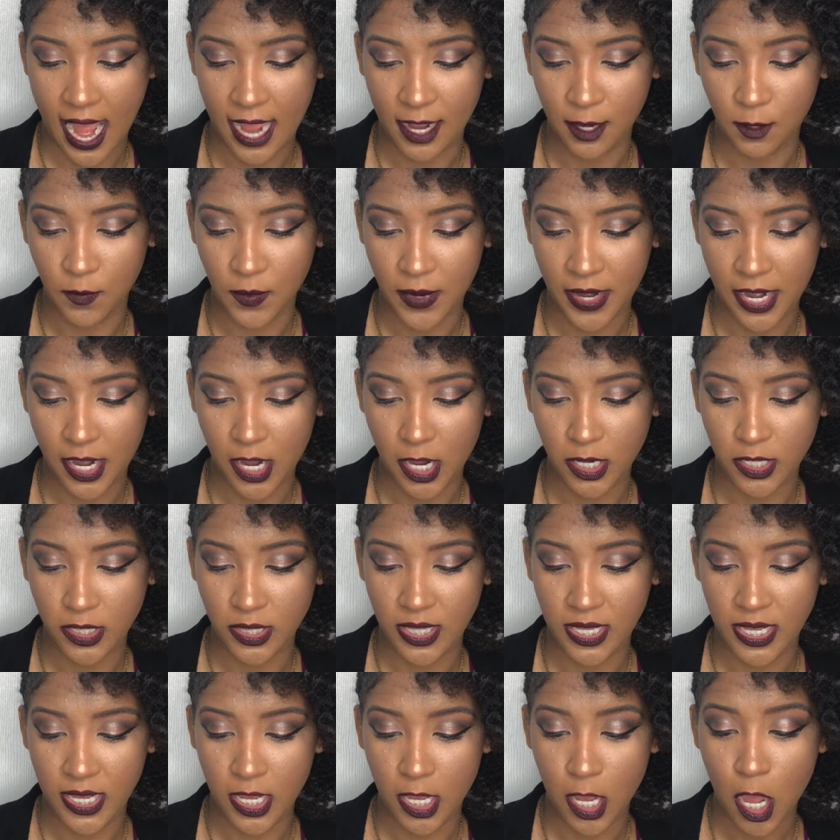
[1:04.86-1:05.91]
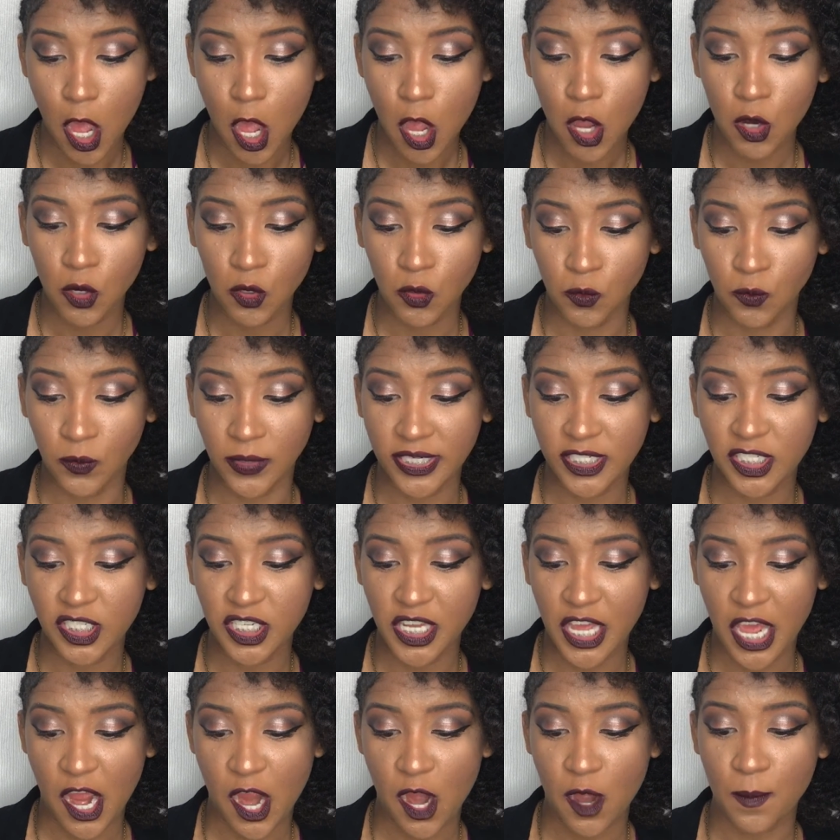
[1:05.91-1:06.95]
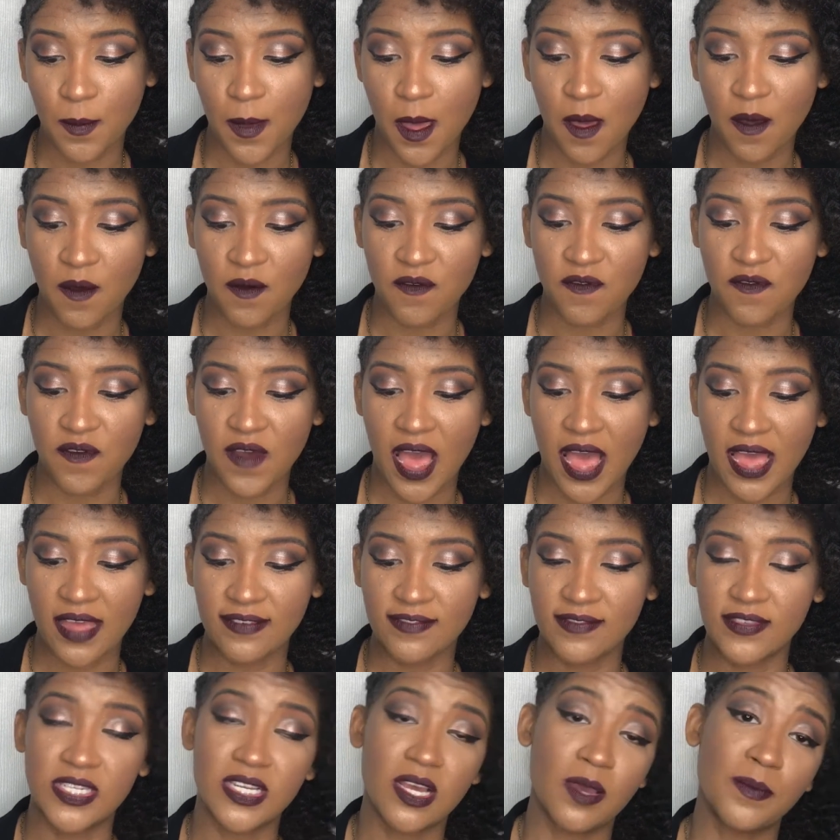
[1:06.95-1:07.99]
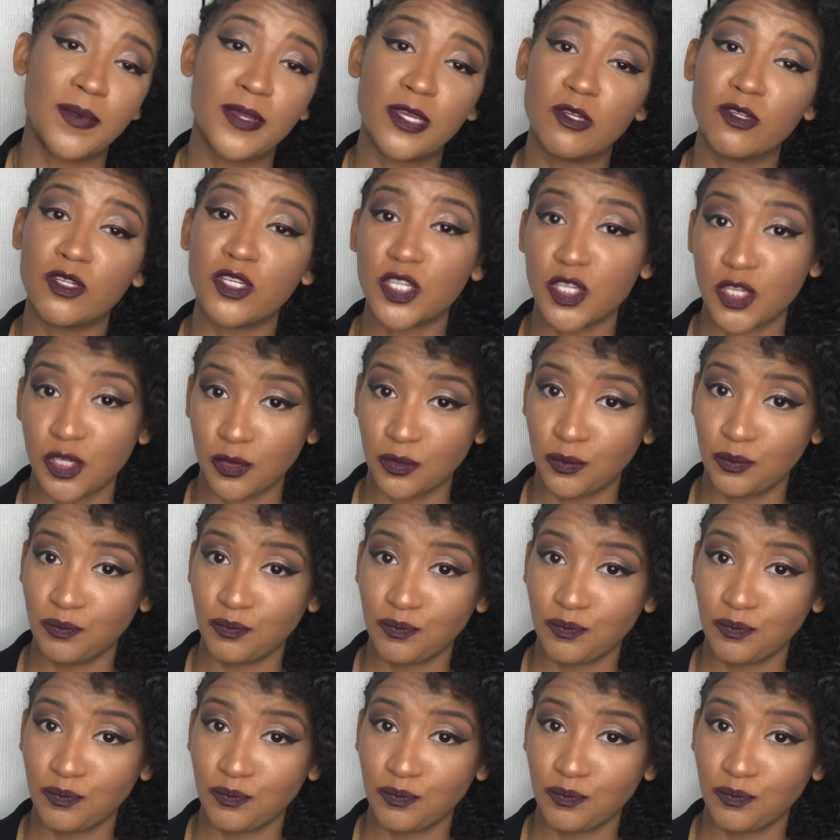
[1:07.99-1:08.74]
I wear the Rich Caramel 5W2.